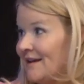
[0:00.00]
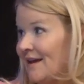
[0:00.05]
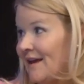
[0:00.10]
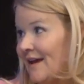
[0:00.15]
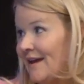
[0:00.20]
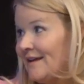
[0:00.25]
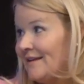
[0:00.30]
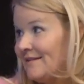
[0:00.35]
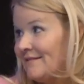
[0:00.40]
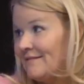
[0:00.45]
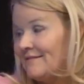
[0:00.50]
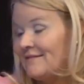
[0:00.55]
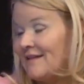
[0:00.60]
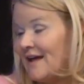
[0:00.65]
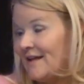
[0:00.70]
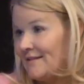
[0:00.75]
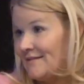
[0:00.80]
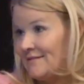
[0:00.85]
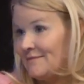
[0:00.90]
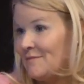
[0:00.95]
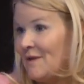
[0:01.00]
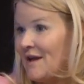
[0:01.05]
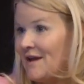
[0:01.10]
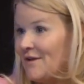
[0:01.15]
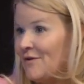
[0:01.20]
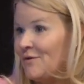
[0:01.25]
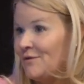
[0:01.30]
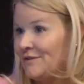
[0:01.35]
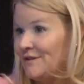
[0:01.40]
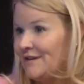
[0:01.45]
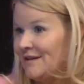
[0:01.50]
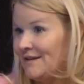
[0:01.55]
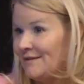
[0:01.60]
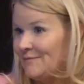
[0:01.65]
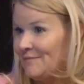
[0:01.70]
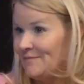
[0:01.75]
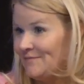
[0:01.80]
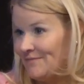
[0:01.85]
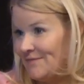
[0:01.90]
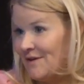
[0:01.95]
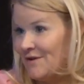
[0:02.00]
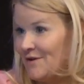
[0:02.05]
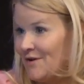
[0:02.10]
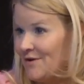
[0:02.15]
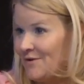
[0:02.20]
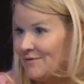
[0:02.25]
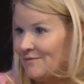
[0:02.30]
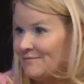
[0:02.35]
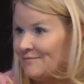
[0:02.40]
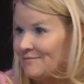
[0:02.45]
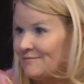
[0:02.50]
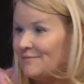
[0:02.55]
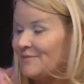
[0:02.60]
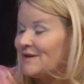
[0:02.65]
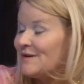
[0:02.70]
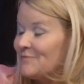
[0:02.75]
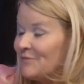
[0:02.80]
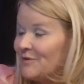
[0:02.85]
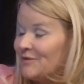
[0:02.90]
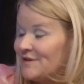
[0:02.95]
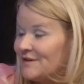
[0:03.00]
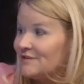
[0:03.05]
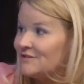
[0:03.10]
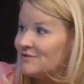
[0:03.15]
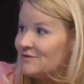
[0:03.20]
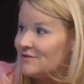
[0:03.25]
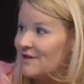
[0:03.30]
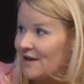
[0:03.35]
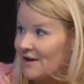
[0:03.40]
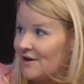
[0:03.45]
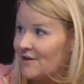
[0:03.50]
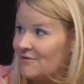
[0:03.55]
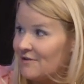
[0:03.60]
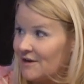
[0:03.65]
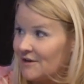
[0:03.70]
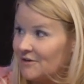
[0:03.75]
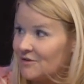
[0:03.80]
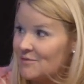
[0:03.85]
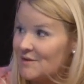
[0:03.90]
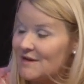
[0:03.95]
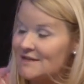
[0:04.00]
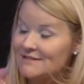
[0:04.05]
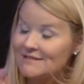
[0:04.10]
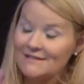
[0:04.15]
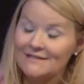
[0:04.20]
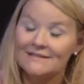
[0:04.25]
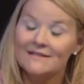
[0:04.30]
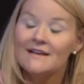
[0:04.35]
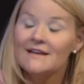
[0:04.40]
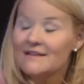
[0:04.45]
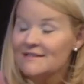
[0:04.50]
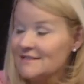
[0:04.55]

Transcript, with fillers: And that's my only, you know, people that do that on a regular basis.